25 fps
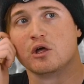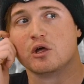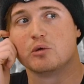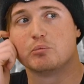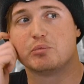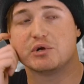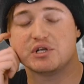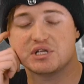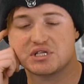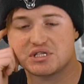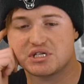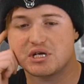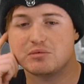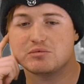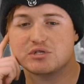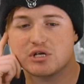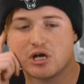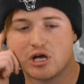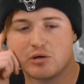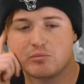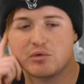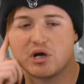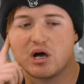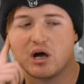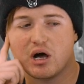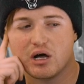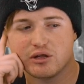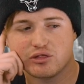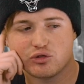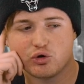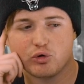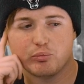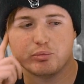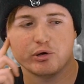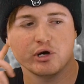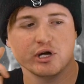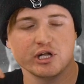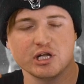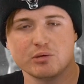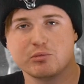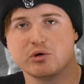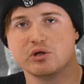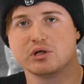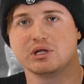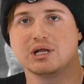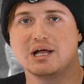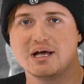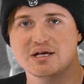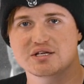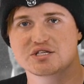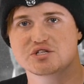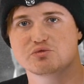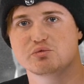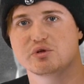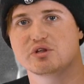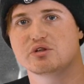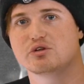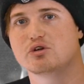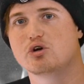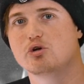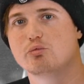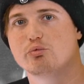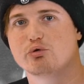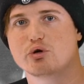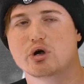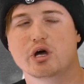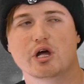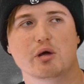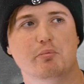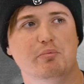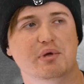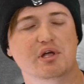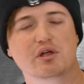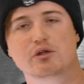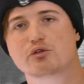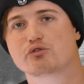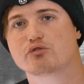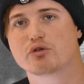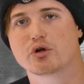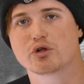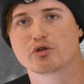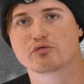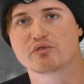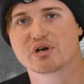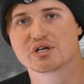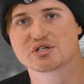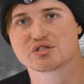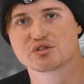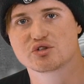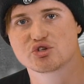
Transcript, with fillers: But at the same time, I thought putting him on last with no prior build throughout the rest